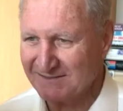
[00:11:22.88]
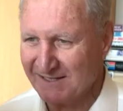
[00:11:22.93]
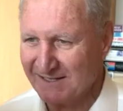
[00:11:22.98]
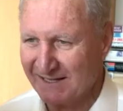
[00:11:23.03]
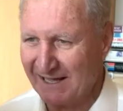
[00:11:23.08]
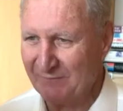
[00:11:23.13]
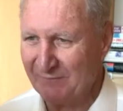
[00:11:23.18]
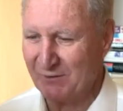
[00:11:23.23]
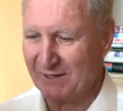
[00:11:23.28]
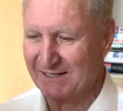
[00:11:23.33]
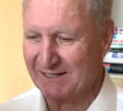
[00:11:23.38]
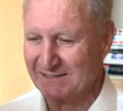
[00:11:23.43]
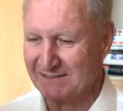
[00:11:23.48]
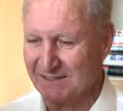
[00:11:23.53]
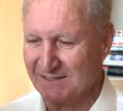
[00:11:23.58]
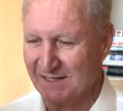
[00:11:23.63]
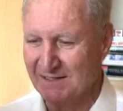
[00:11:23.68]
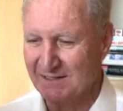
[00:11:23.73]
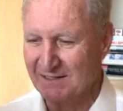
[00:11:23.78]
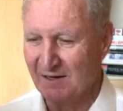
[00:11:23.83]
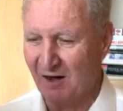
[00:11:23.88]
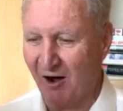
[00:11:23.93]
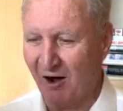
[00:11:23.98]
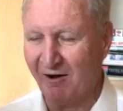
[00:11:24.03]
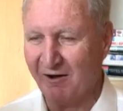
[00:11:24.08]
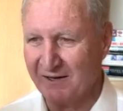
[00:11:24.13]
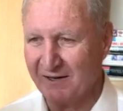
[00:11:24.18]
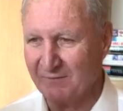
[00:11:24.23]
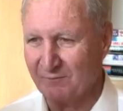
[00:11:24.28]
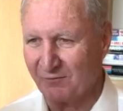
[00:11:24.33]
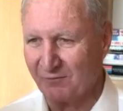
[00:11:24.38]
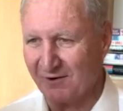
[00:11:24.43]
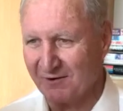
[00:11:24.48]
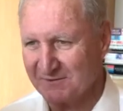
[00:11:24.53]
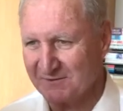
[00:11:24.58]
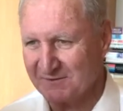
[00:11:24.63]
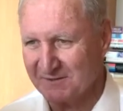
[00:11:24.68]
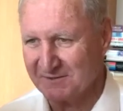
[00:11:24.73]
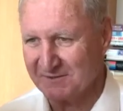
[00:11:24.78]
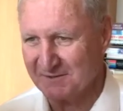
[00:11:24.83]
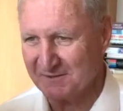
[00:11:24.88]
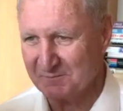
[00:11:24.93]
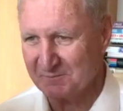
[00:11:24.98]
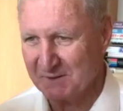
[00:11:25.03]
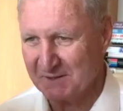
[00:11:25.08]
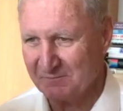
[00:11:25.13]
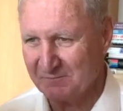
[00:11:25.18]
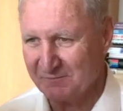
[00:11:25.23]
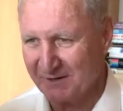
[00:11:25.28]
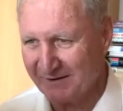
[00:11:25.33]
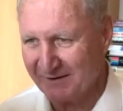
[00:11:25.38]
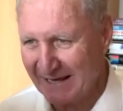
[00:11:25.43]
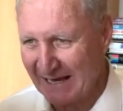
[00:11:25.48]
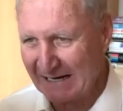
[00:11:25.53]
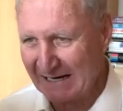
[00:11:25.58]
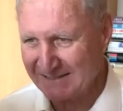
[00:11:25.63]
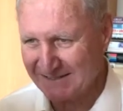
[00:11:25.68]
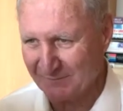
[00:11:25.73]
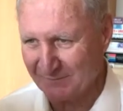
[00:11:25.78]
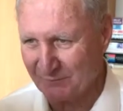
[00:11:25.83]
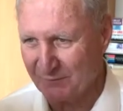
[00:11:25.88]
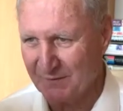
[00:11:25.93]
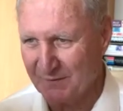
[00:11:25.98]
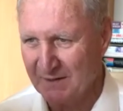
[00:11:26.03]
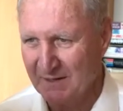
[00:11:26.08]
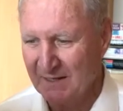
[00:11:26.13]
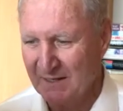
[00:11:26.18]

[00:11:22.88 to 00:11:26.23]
South African, Arnie Fransen, has been very active.